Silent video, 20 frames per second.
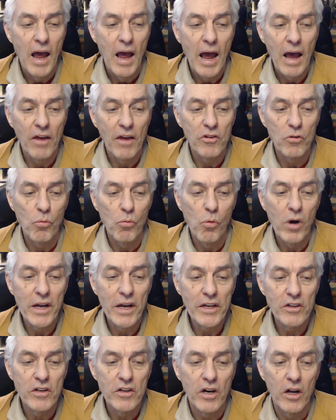as a
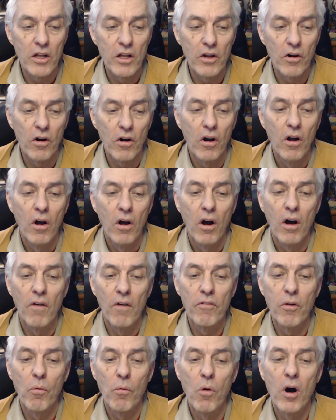white color of
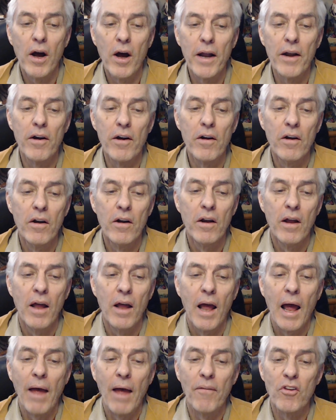the wire
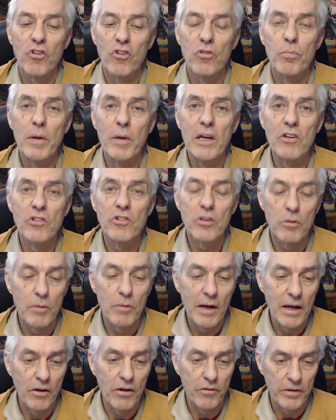and the space
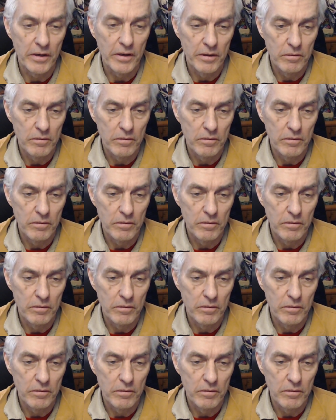around it.